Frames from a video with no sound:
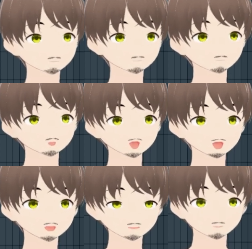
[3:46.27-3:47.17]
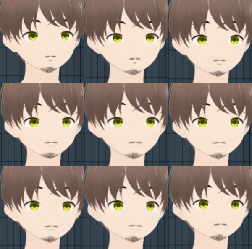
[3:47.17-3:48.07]
my mic in 2.
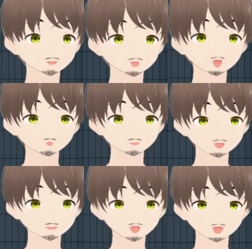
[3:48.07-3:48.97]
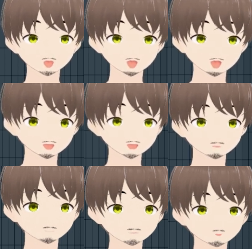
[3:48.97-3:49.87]
I'll route my mic
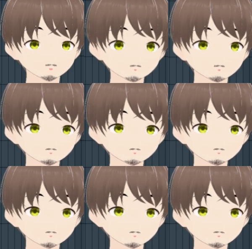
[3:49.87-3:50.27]
to